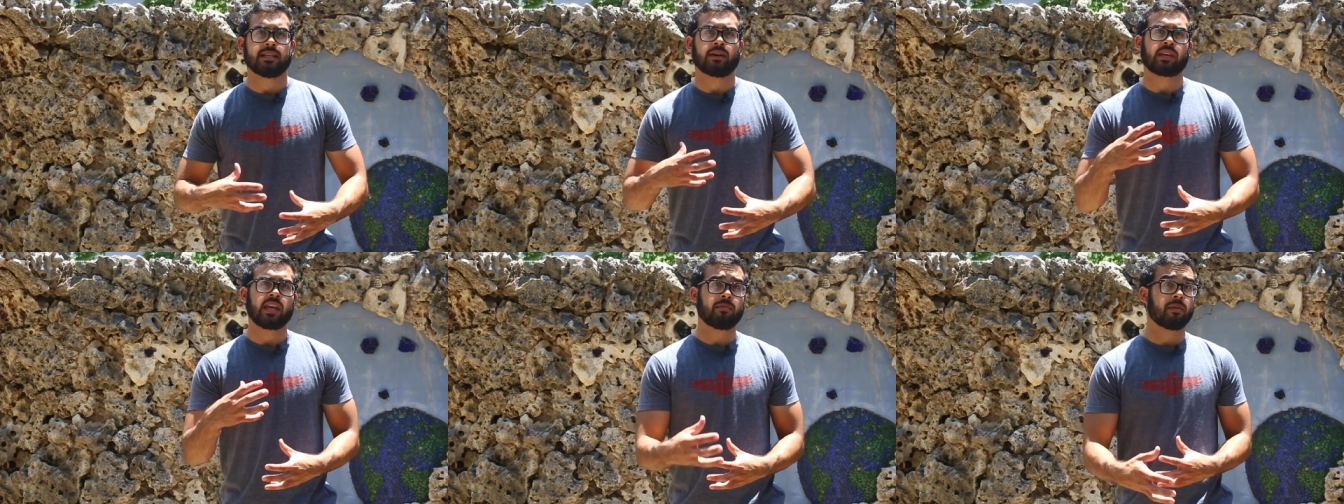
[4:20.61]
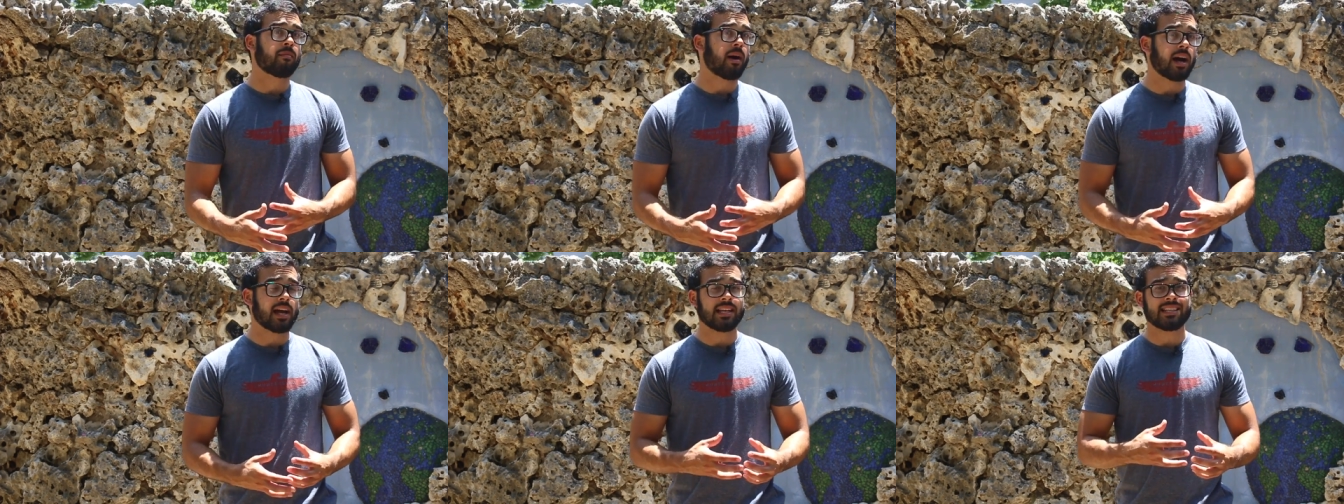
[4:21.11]
Now keep in
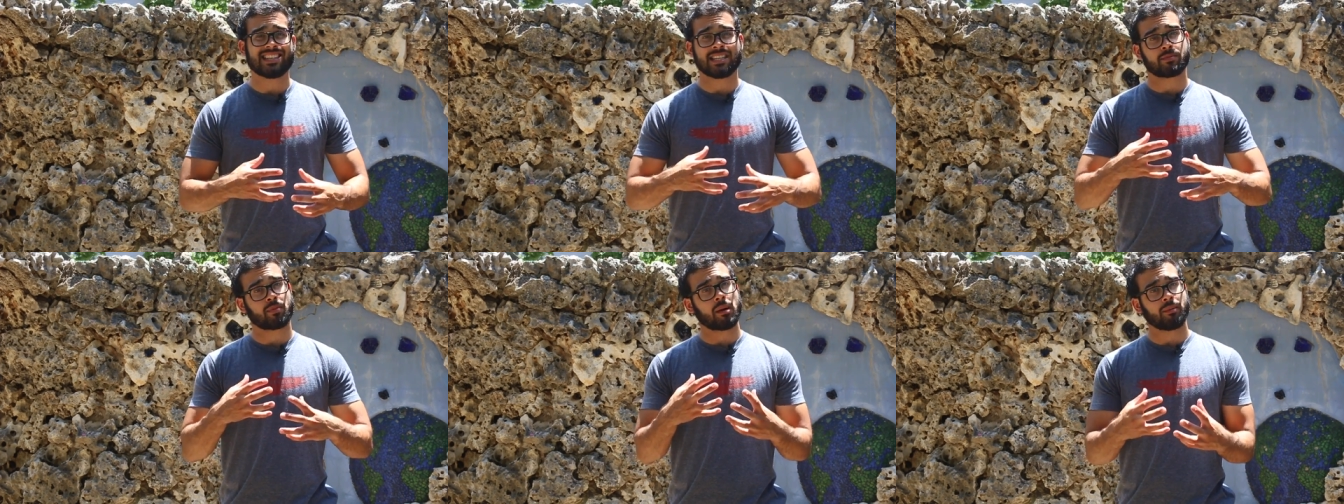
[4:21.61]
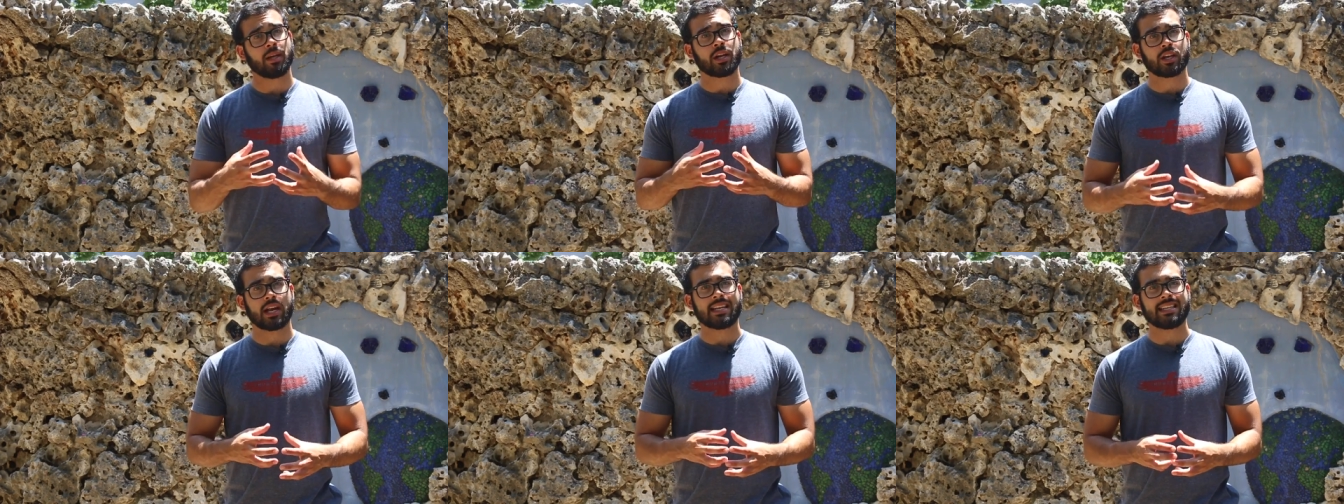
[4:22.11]
mind, it's probably a
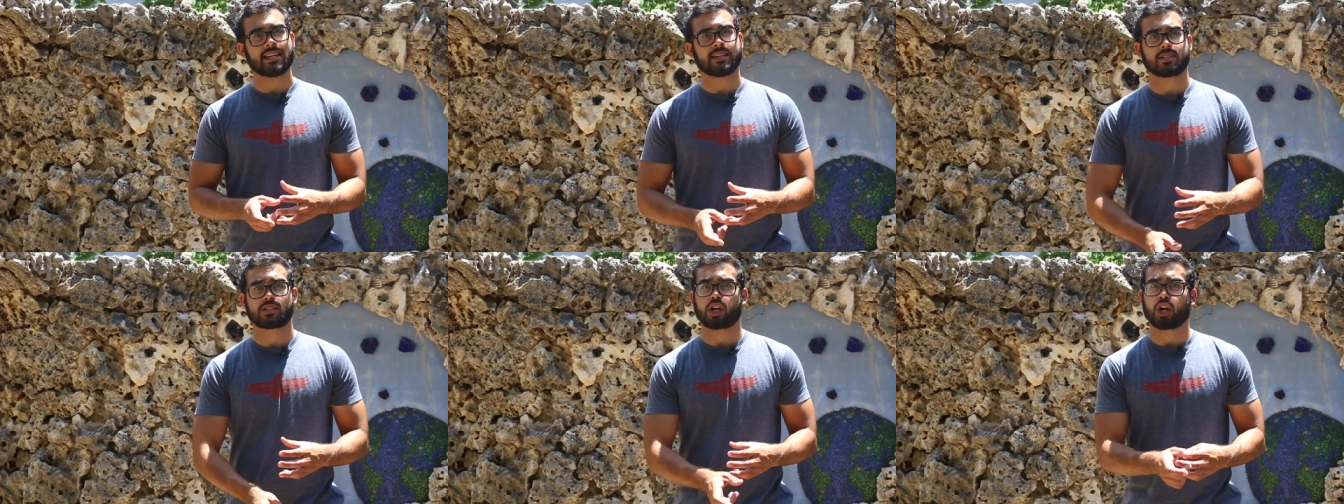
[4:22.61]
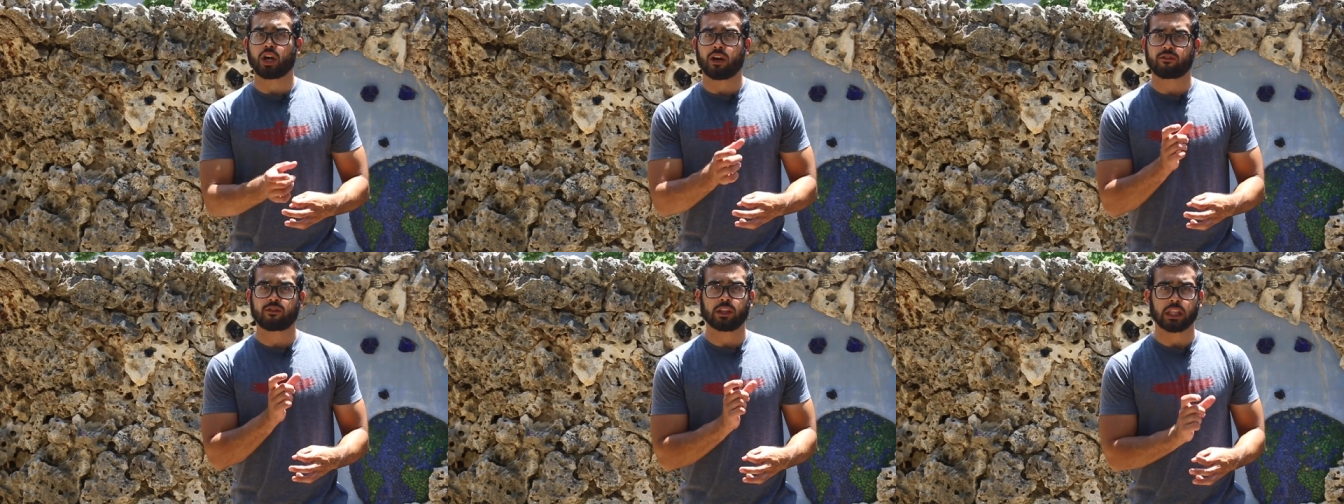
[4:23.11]
good idea to start
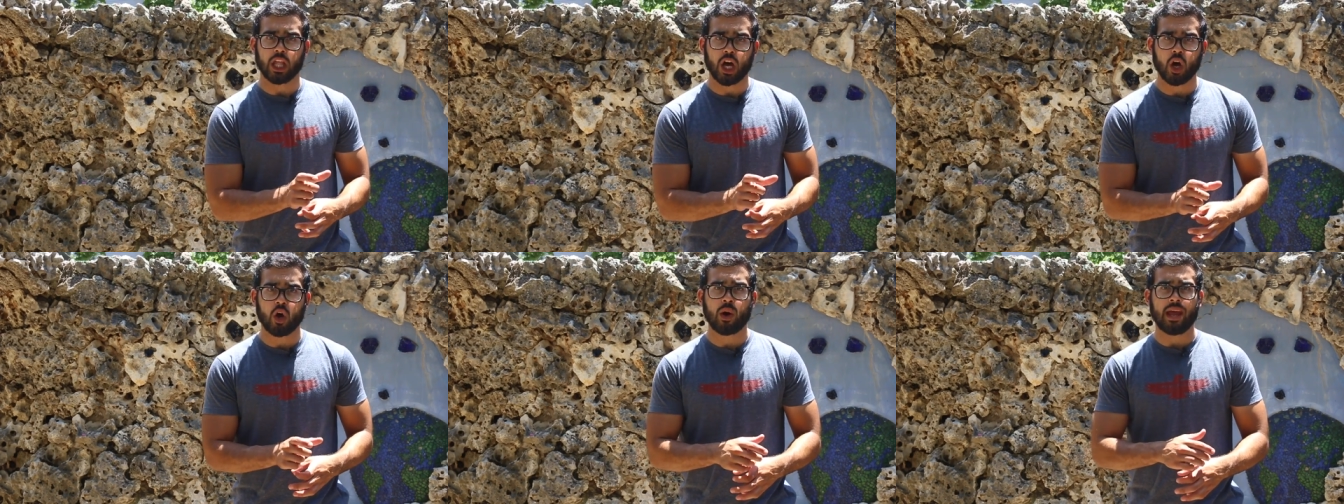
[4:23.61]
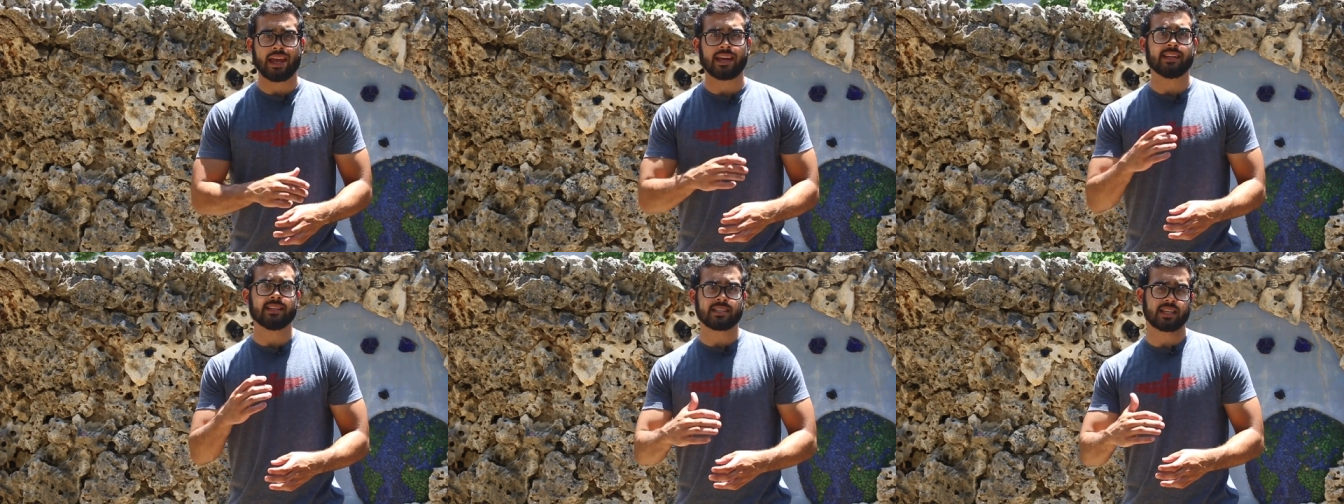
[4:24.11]
off low
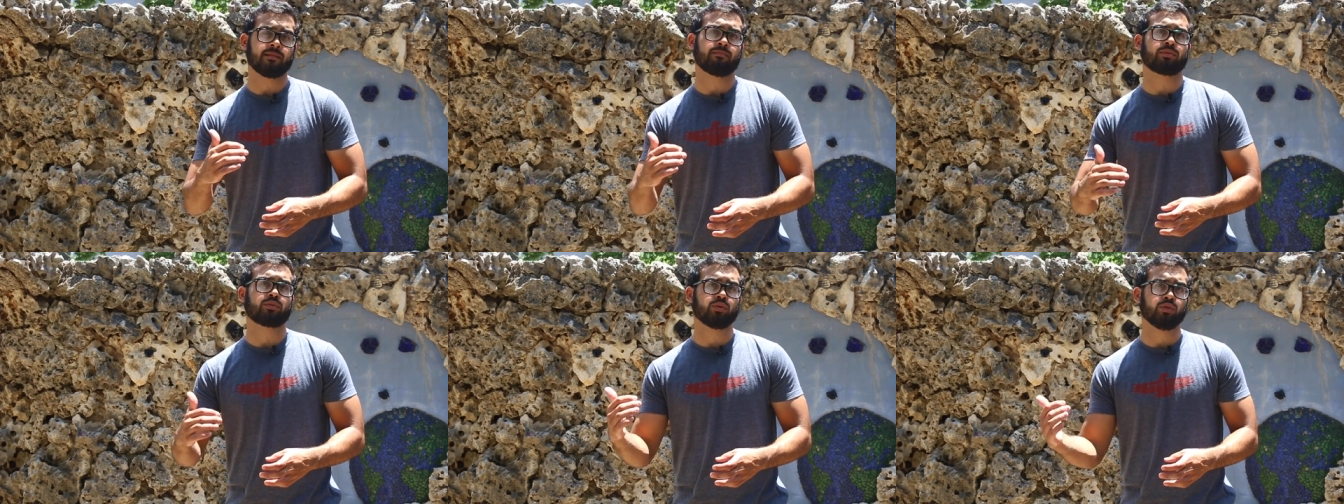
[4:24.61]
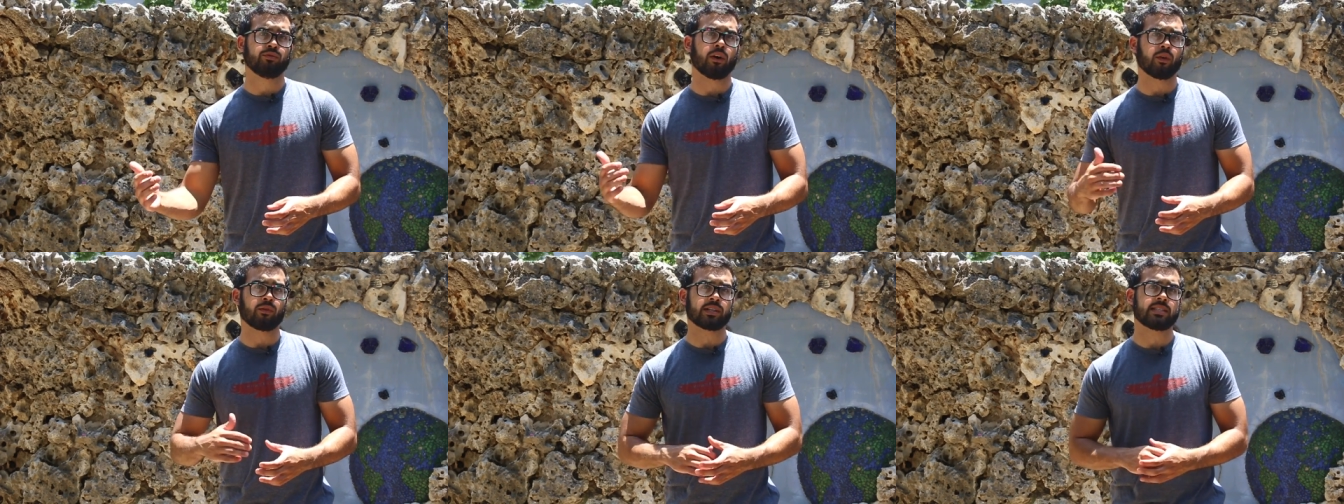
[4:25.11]
and improve
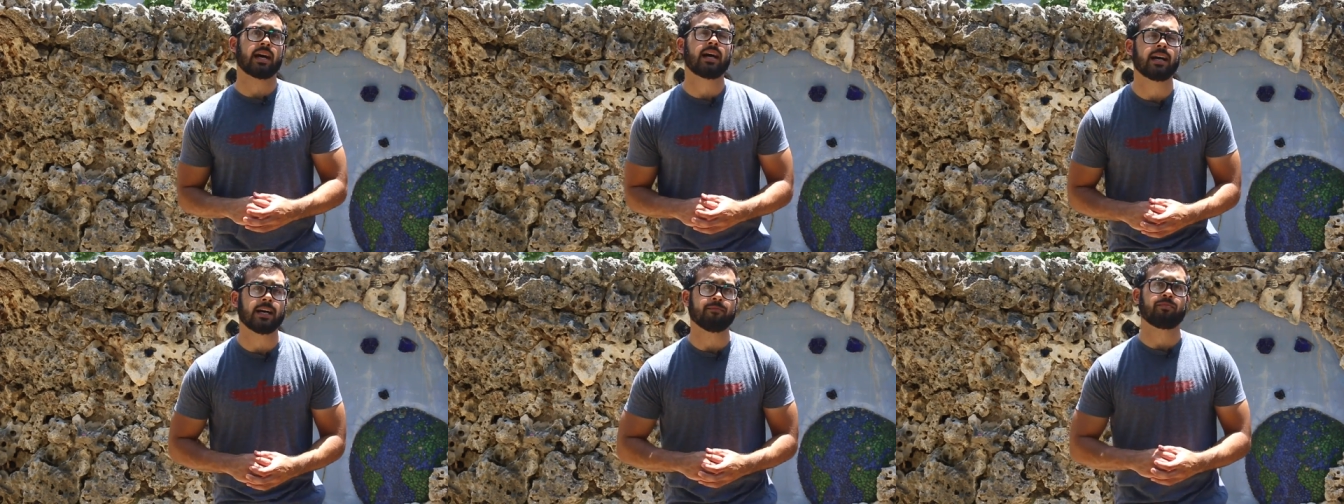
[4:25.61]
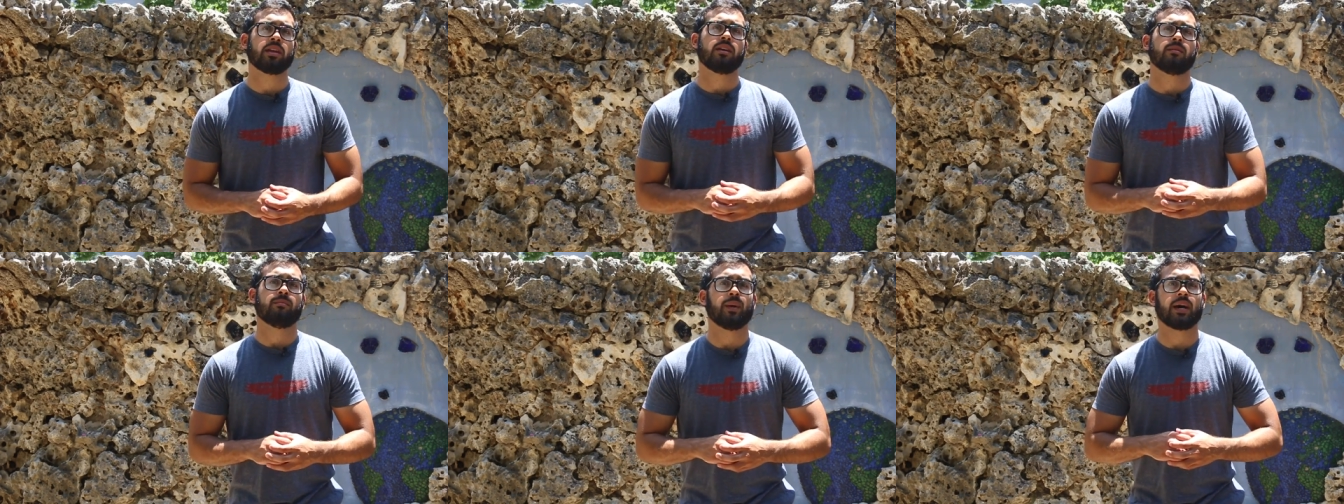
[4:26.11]
over time,
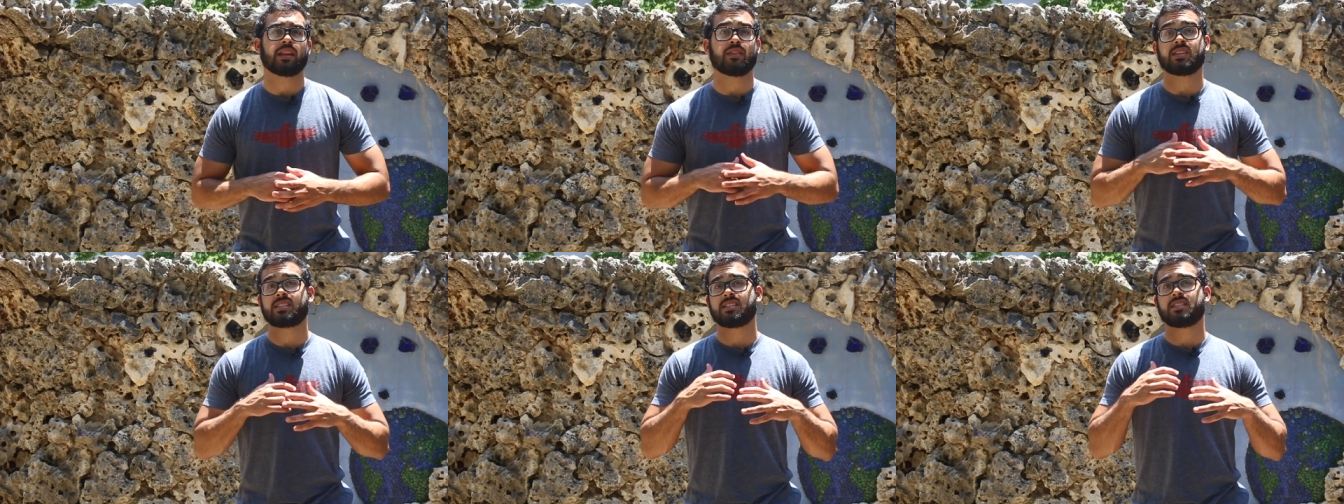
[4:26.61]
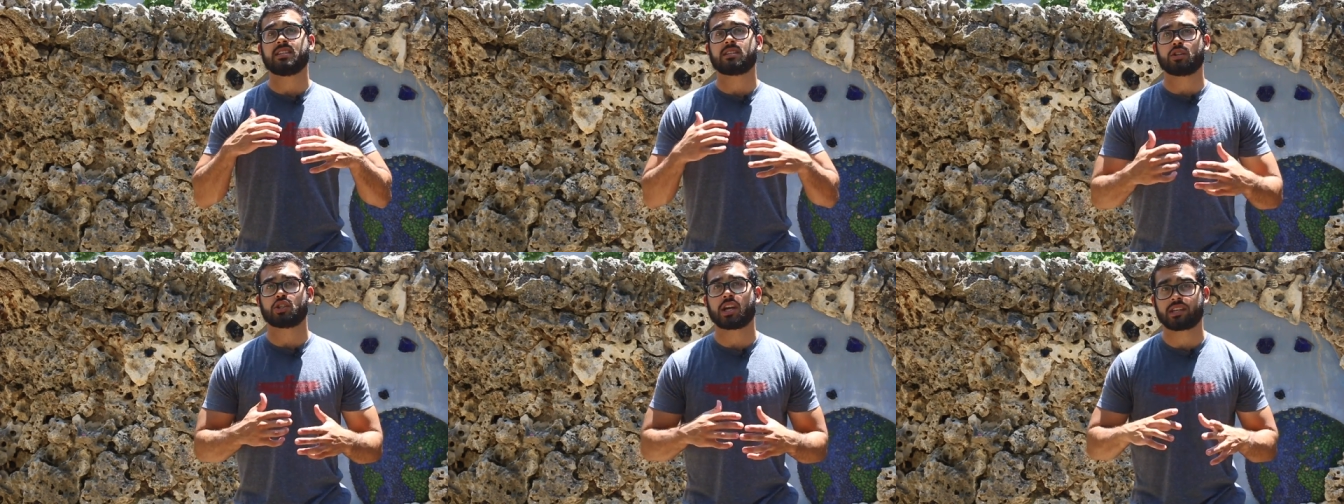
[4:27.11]
but this is the
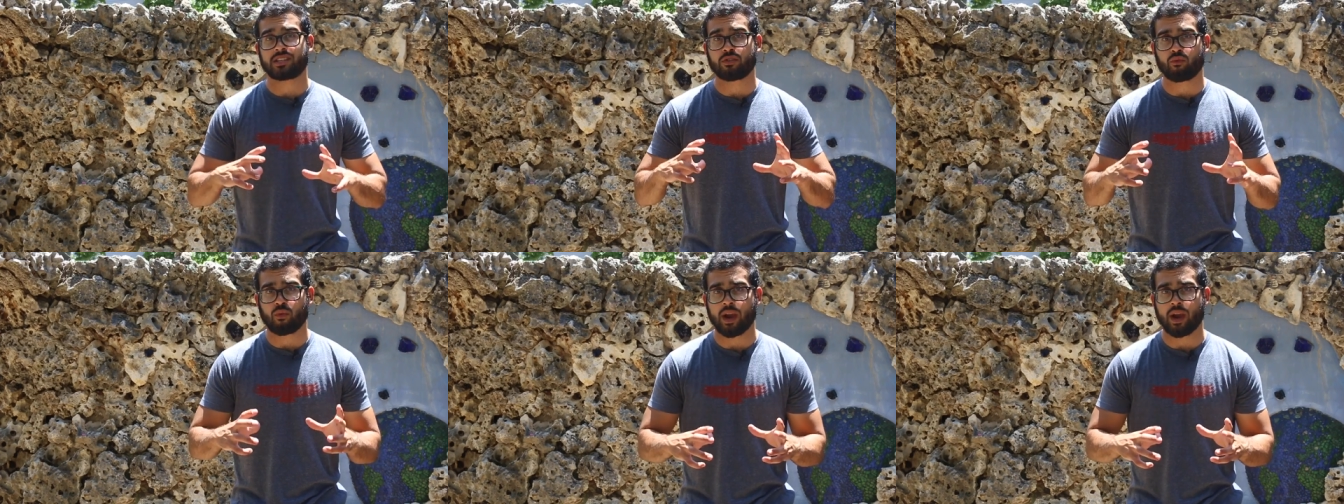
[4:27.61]
suggested